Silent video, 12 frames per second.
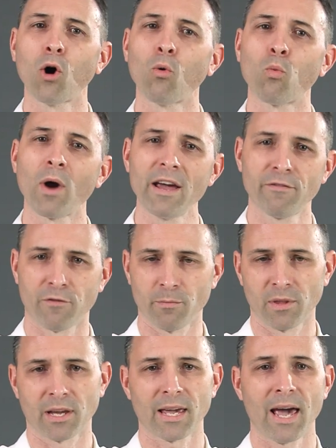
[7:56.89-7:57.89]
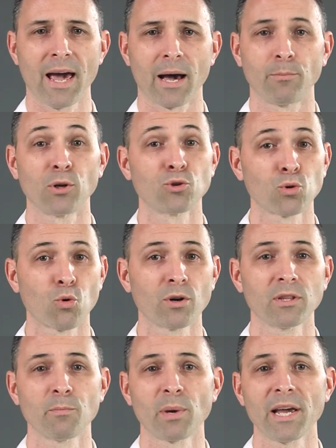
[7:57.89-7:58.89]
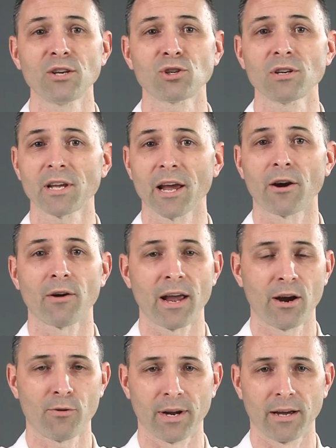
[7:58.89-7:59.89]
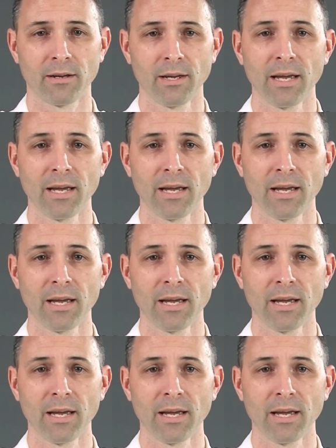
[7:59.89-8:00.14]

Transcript: away from the cab toward the patient care area